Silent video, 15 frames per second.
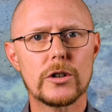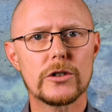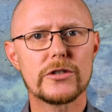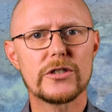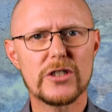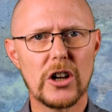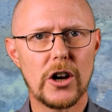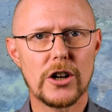
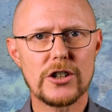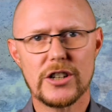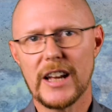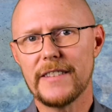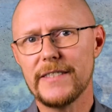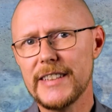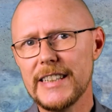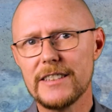concerns
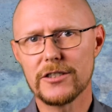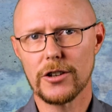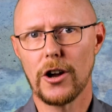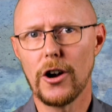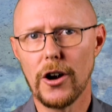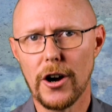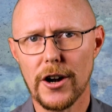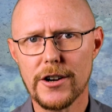and needs
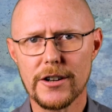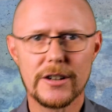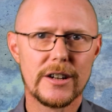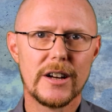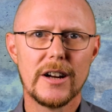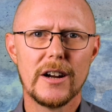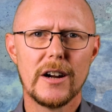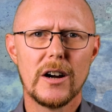heard,
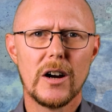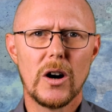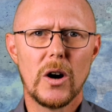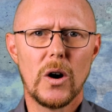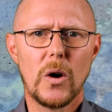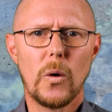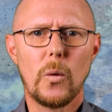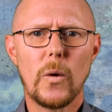
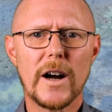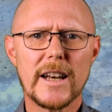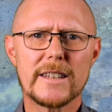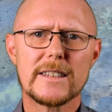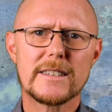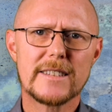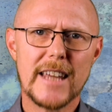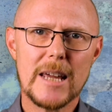while
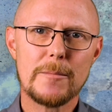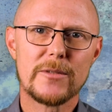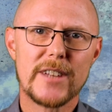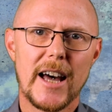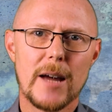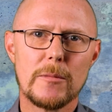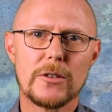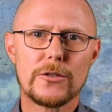at the same
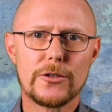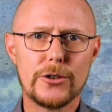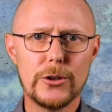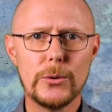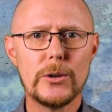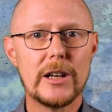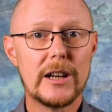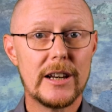time
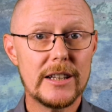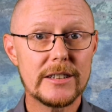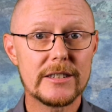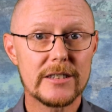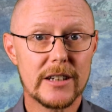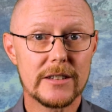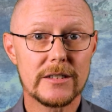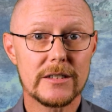truly
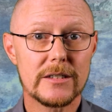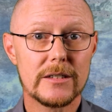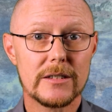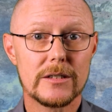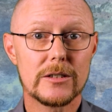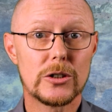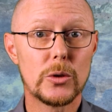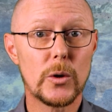listen
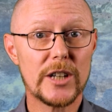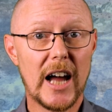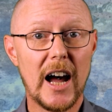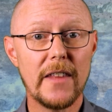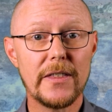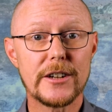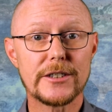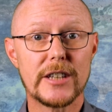to what
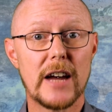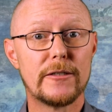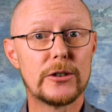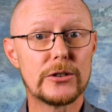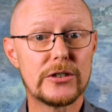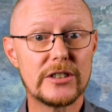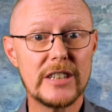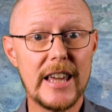others have
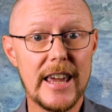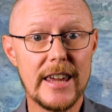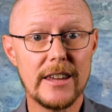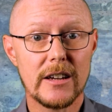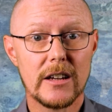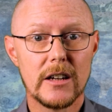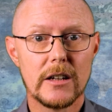to say